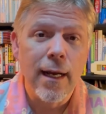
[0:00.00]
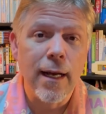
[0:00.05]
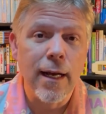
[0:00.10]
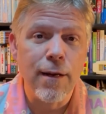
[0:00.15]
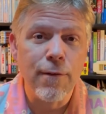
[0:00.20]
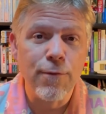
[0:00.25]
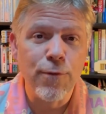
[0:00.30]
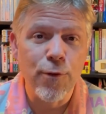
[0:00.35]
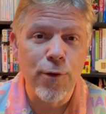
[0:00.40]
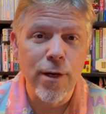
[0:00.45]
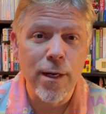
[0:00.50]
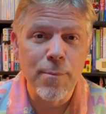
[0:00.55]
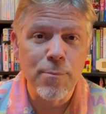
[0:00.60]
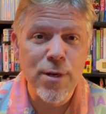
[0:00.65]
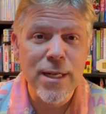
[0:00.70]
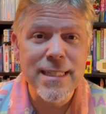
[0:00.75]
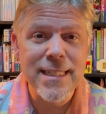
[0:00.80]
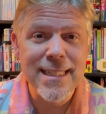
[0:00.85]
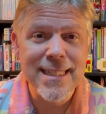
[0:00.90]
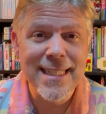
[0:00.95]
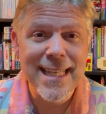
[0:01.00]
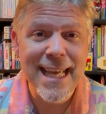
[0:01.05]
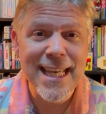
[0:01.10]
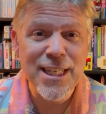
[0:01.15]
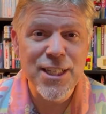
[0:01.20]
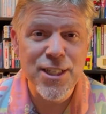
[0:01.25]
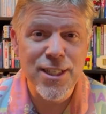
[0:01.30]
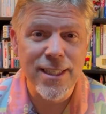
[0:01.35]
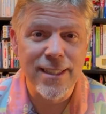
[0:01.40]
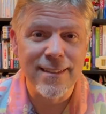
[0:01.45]
for a
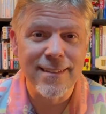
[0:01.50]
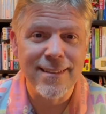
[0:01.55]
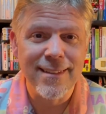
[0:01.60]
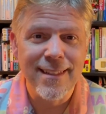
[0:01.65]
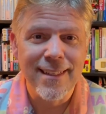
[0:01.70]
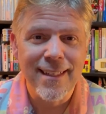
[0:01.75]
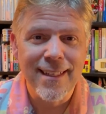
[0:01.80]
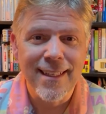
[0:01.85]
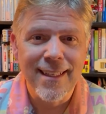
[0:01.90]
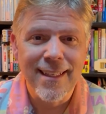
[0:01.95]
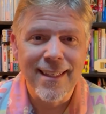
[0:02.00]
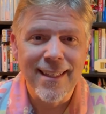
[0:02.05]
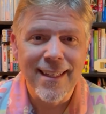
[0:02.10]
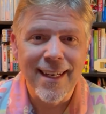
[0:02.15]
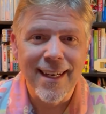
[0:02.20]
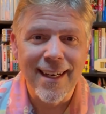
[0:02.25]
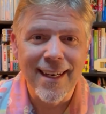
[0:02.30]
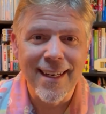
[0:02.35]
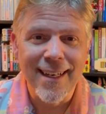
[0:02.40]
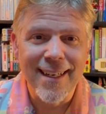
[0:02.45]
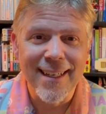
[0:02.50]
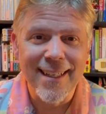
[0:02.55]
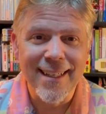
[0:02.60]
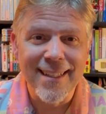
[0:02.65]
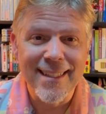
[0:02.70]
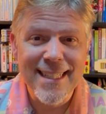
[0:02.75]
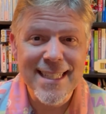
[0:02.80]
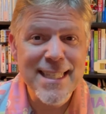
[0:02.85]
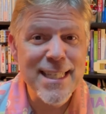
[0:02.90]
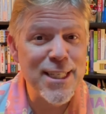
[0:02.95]
presentation,
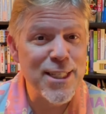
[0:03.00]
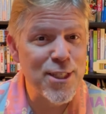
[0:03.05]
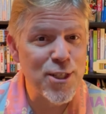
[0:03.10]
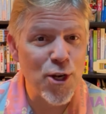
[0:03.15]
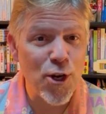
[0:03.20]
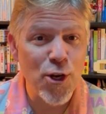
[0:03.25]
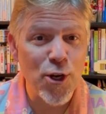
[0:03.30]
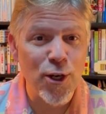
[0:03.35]
this is